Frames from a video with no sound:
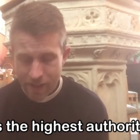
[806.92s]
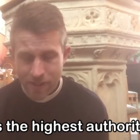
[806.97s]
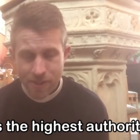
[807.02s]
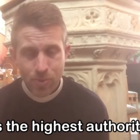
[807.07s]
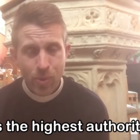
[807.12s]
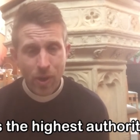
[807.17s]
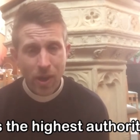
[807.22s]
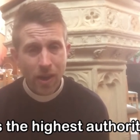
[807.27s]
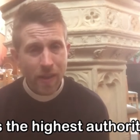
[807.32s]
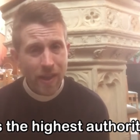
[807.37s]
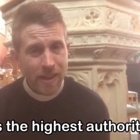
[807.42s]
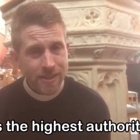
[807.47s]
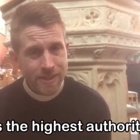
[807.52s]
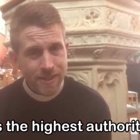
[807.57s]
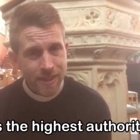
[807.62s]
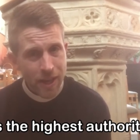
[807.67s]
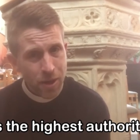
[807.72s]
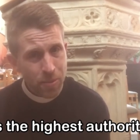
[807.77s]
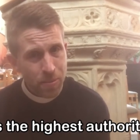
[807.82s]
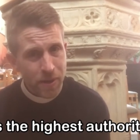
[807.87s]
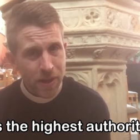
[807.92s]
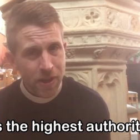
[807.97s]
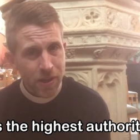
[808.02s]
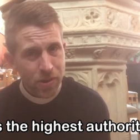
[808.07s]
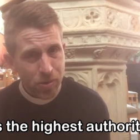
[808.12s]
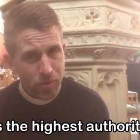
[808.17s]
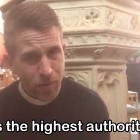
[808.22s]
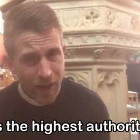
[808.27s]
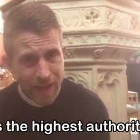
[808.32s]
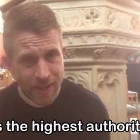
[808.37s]
as well. There's nobody
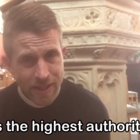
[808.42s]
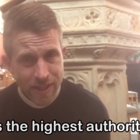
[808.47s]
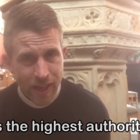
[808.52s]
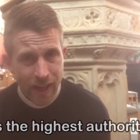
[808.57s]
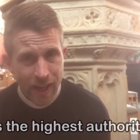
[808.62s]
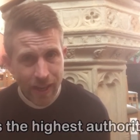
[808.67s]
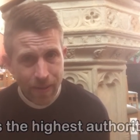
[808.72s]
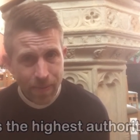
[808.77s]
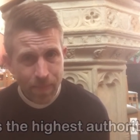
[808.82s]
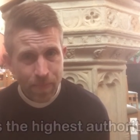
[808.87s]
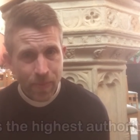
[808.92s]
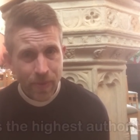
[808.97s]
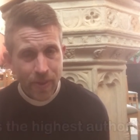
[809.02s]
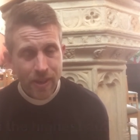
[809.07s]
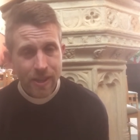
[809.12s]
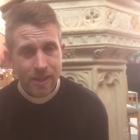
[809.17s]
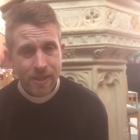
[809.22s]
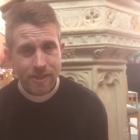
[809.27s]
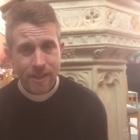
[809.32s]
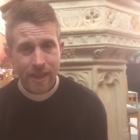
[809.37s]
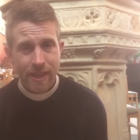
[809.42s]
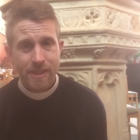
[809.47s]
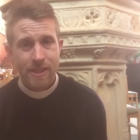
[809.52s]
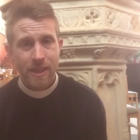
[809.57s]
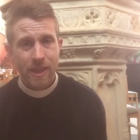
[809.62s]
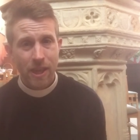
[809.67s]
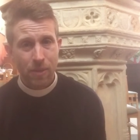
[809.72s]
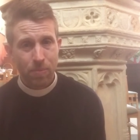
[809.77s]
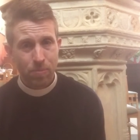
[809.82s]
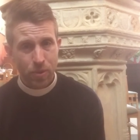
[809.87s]
greater, says
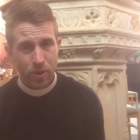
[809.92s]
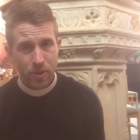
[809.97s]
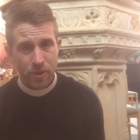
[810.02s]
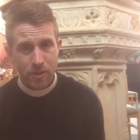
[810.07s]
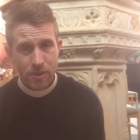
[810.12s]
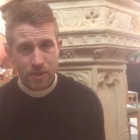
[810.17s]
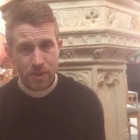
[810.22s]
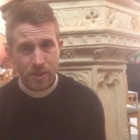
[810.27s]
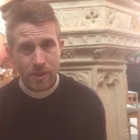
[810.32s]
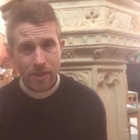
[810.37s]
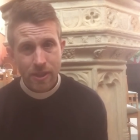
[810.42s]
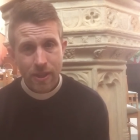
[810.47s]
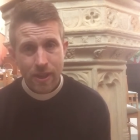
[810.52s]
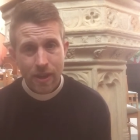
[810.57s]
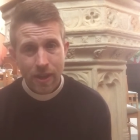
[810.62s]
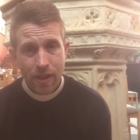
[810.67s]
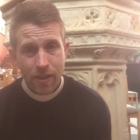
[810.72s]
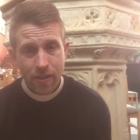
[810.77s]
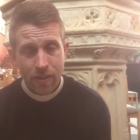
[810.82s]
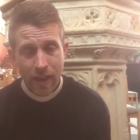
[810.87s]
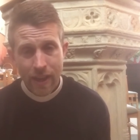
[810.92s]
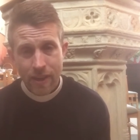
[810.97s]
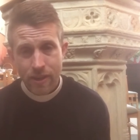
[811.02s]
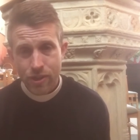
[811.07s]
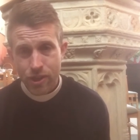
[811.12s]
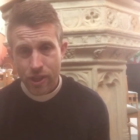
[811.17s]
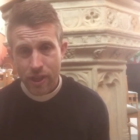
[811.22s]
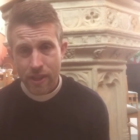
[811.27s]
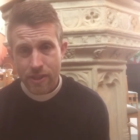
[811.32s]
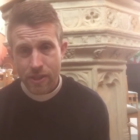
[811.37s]
Hebrews,
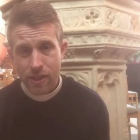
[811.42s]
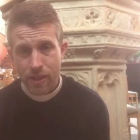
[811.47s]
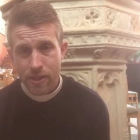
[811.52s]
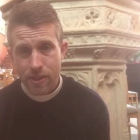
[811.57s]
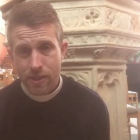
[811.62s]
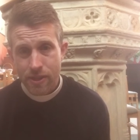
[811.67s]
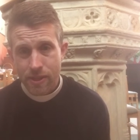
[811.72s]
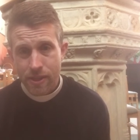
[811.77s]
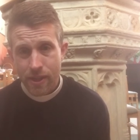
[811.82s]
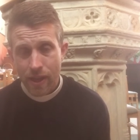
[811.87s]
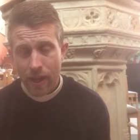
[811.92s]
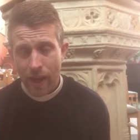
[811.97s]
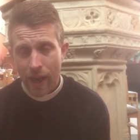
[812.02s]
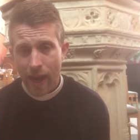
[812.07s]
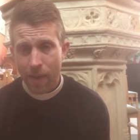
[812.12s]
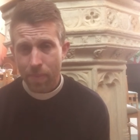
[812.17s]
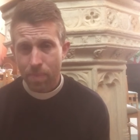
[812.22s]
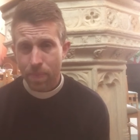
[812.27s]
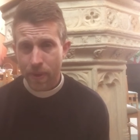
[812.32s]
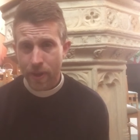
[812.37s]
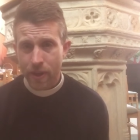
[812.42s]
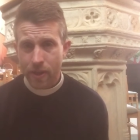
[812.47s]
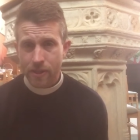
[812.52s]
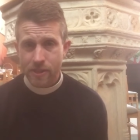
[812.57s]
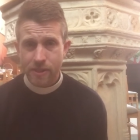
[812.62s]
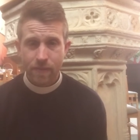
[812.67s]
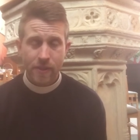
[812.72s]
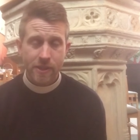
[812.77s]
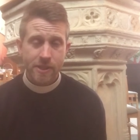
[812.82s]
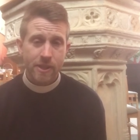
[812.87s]
than Jesus. And
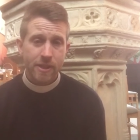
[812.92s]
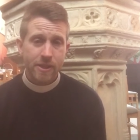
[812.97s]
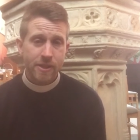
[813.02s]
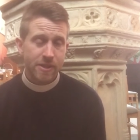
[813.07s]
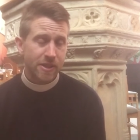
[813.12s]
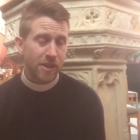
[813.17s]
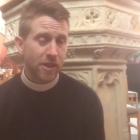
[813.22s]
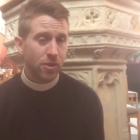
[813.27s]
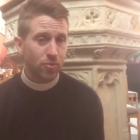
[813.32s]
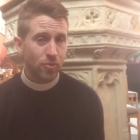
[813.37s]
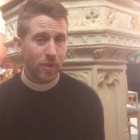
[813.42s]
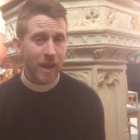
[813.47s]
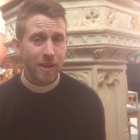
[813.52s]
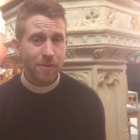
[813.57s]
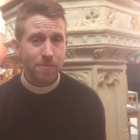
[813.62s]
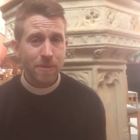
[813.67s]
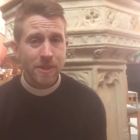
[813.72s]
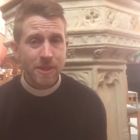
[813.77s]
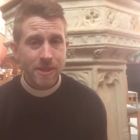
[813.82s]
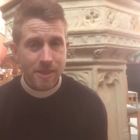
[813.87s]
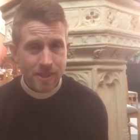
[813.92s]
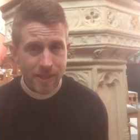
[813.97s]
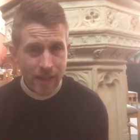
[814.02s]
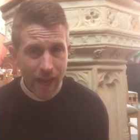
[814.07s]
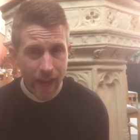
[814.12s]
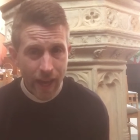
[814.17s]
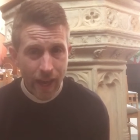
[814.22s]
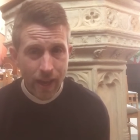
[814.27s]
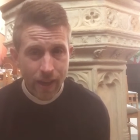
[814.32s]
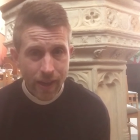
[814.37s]
because of this, it is a great
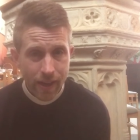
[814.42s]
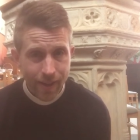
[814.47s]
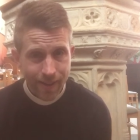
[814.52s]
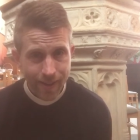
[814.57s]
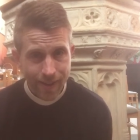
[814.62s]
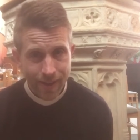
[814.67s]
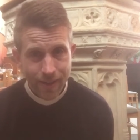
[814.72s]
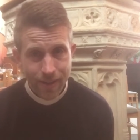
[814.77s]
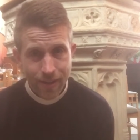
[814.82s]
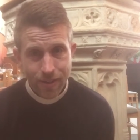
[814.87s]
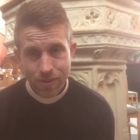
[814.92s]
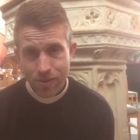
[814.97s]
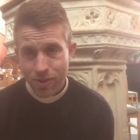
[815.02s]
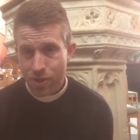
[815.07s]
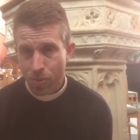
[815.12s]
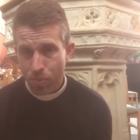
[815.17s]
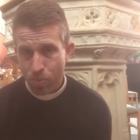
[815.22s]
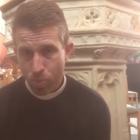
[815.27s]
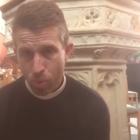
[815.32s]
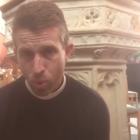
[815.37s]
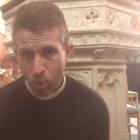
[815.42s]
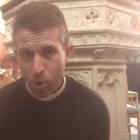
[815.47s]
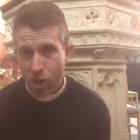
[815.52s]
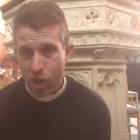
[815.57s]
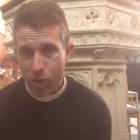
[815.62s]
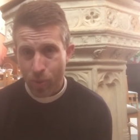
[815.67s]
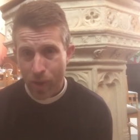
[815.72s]
mistake to walk